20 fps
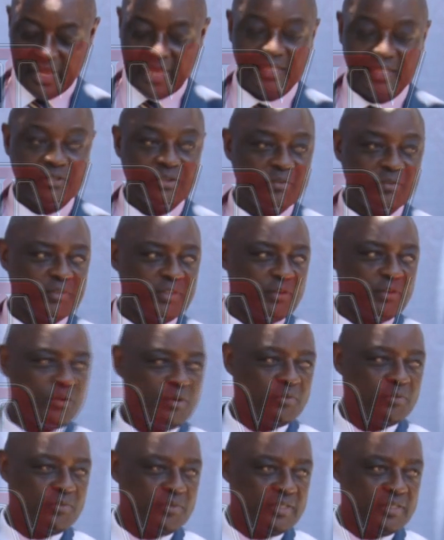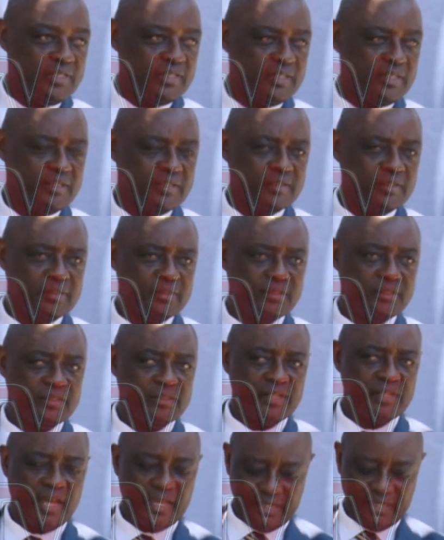light of the
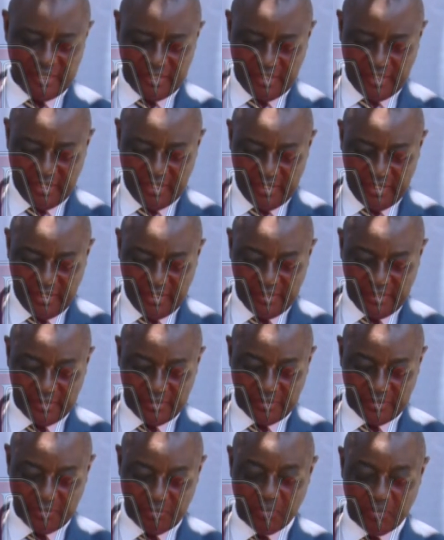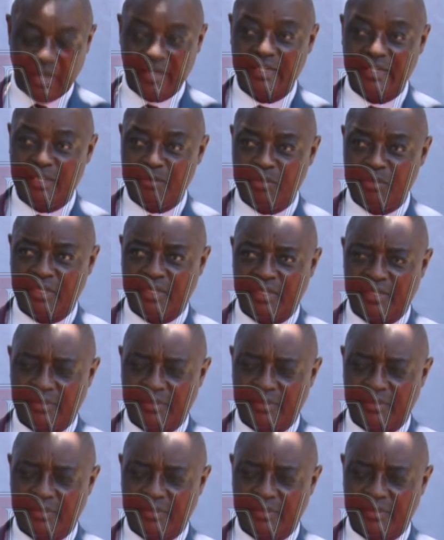COVID-19 pandemic.